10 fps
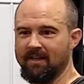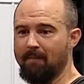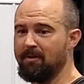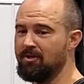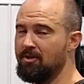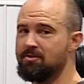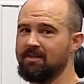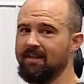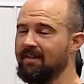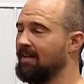I've been using
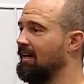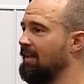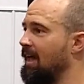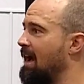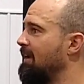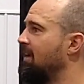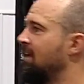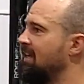it a lot.